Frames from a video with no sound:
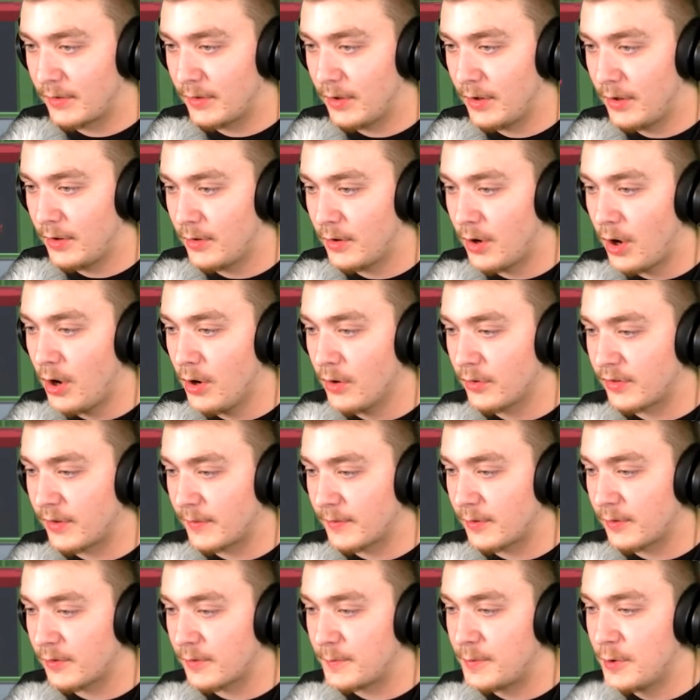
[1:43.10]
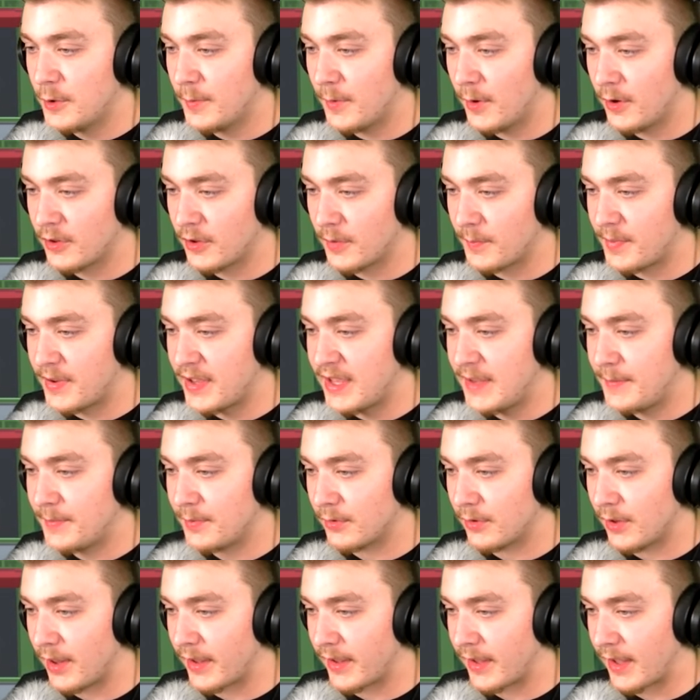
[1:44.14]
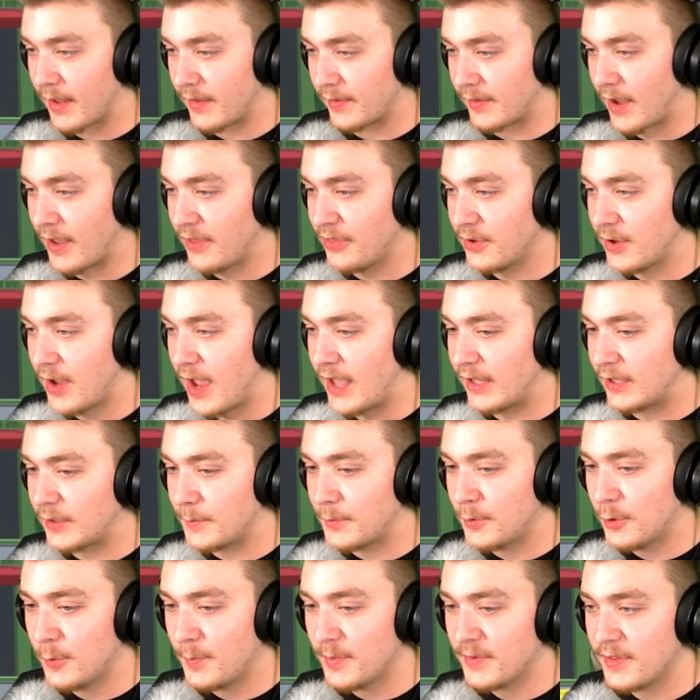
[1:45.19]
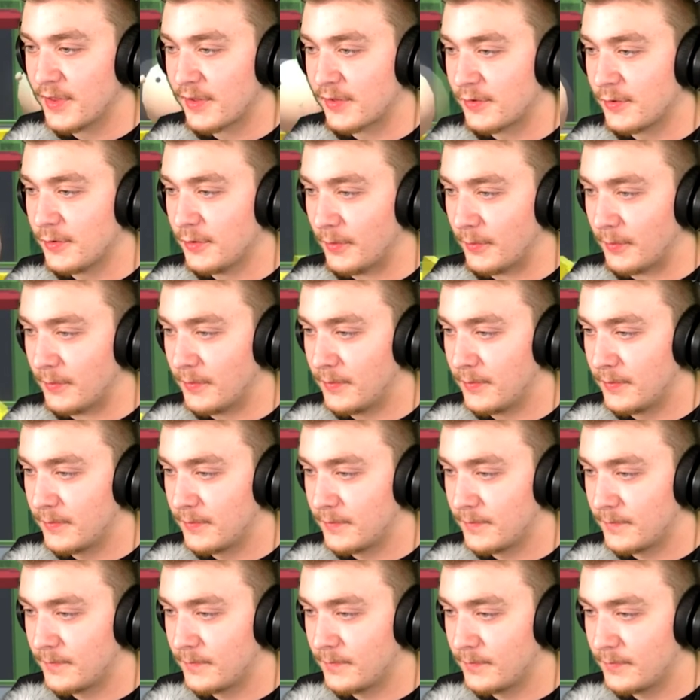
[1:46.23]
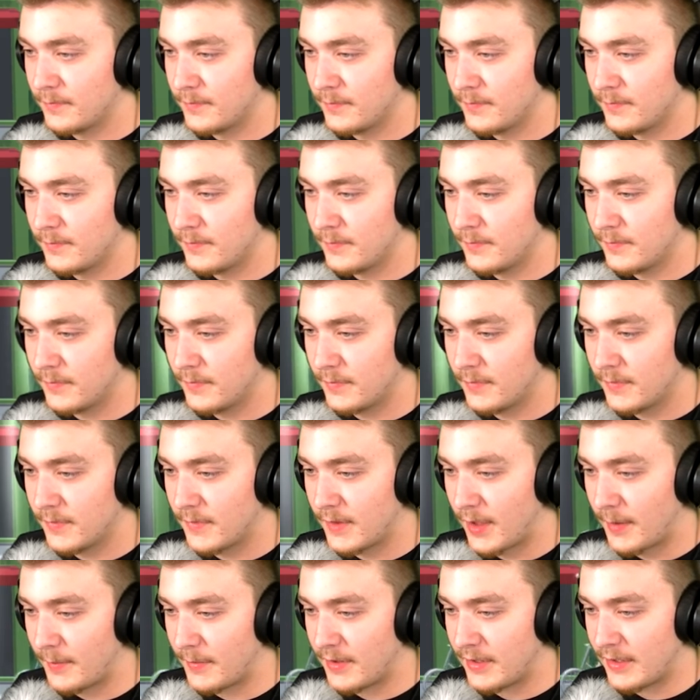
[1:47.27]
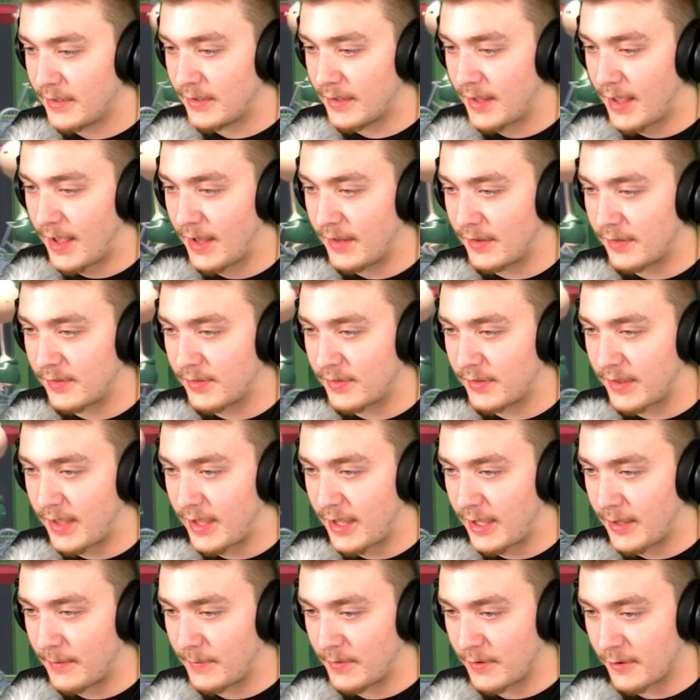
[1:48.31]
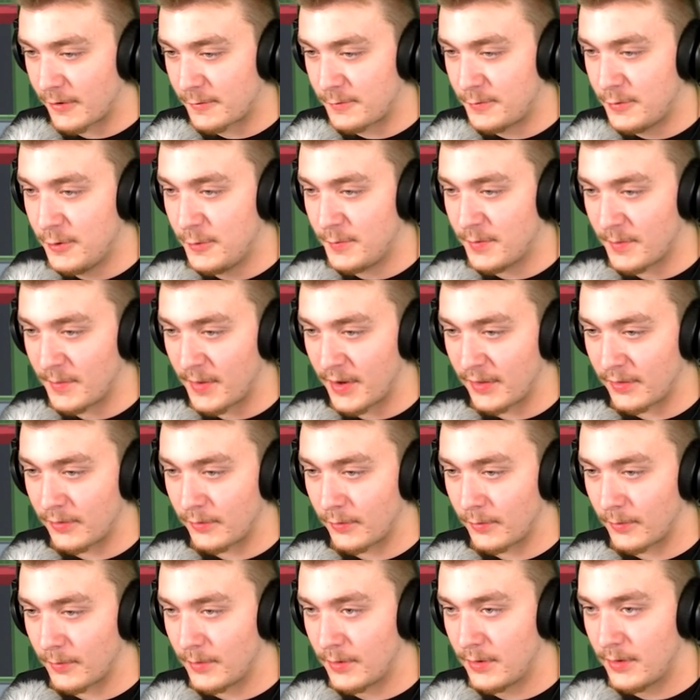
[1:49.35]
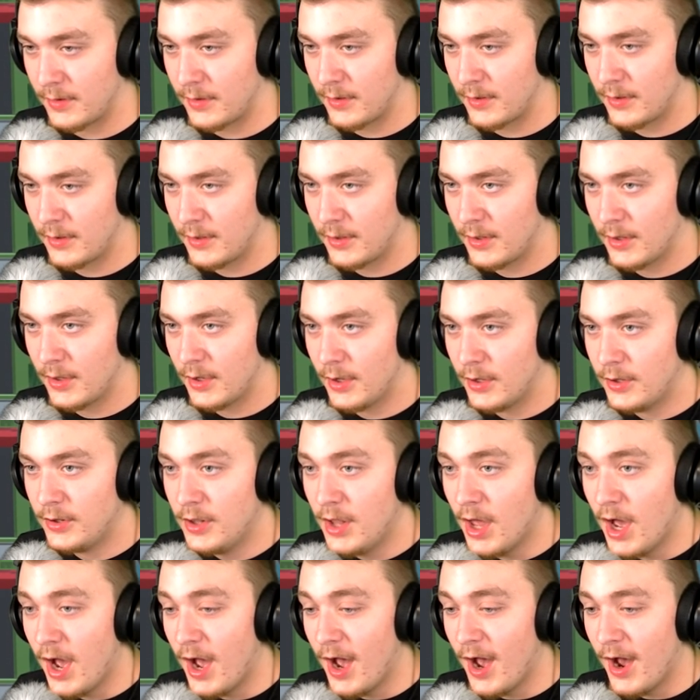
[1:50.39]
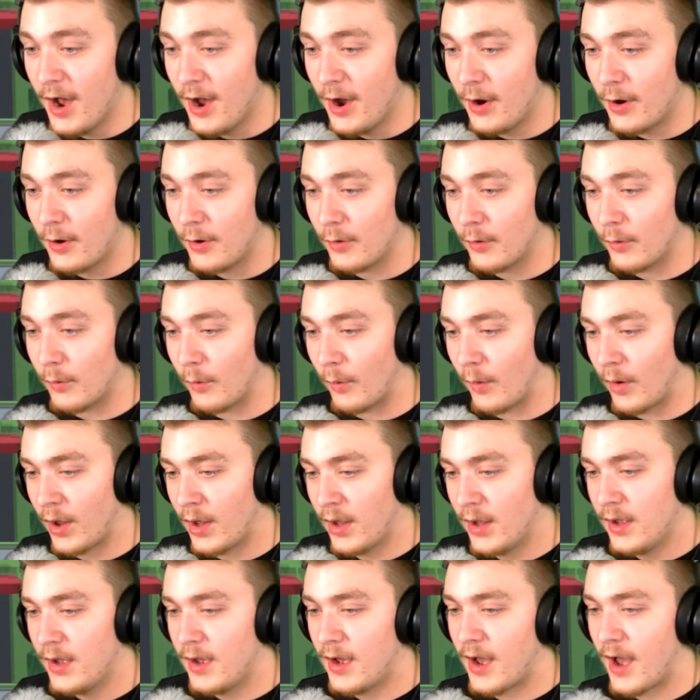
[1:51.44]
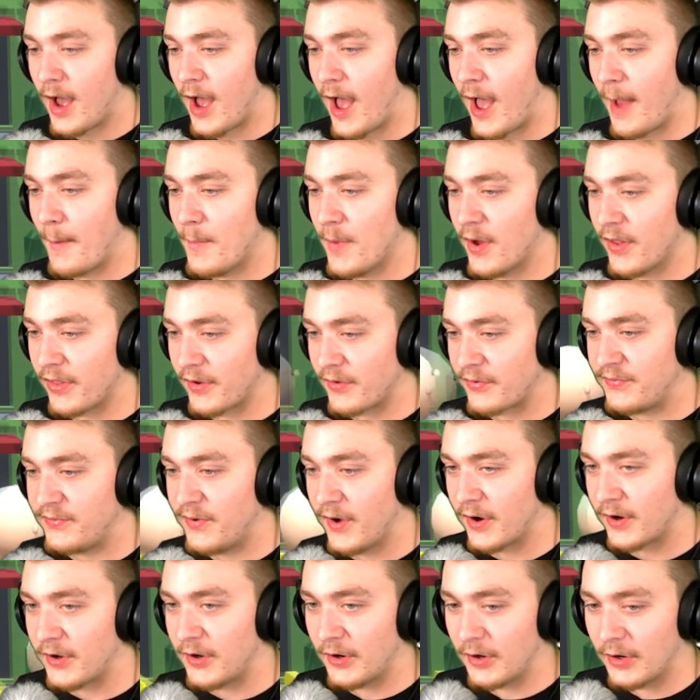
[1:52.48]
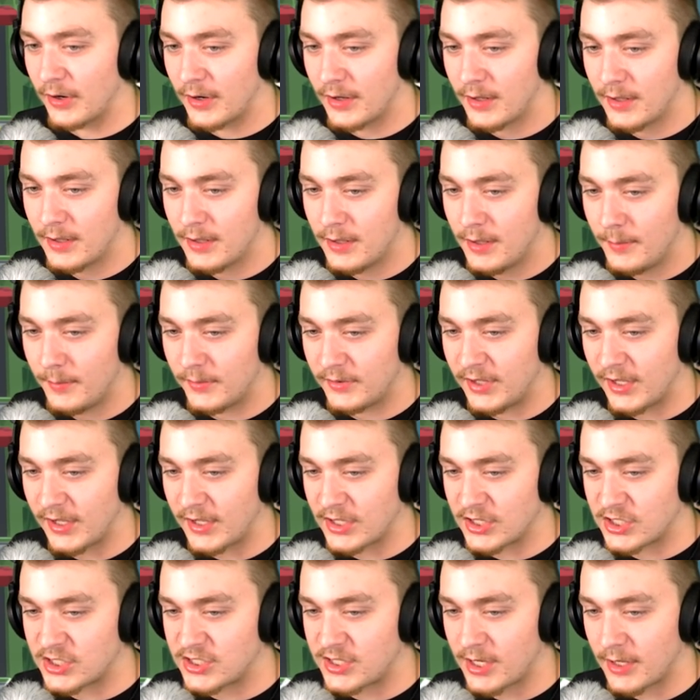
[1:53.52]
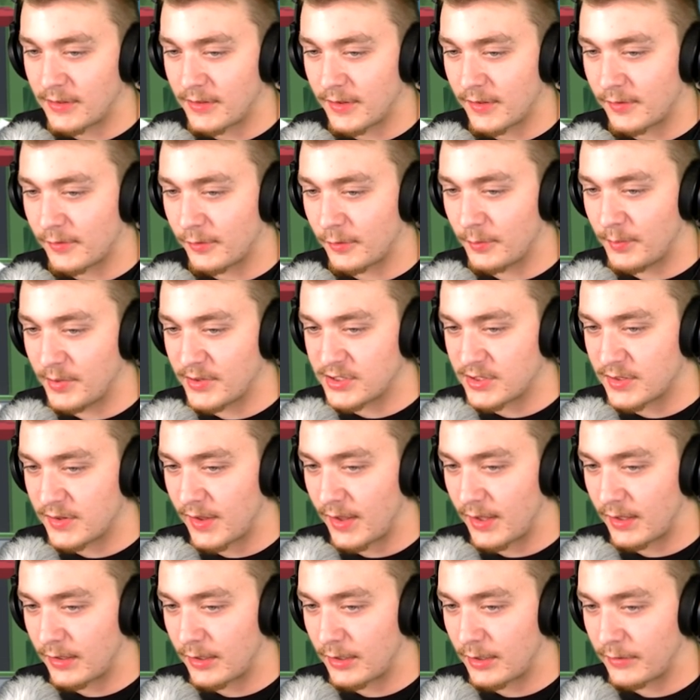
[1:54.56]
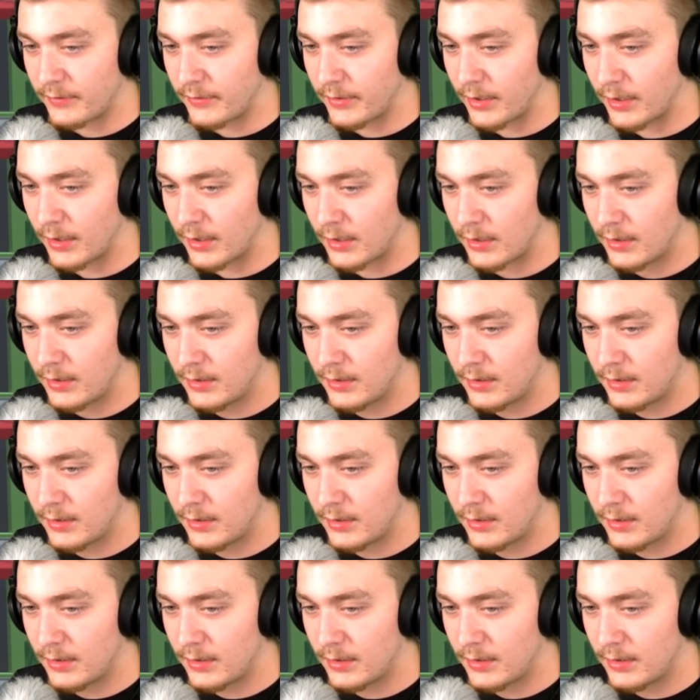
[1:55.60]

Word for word: oh, oh, so I'm supposed to poop on the people, I guess. I thought I had to poop in the soup. I mean, hence the game, there's poop in my soup. No! Ah, motherfucker. I'm gonna take a shit in this old bitch's head. Get over here.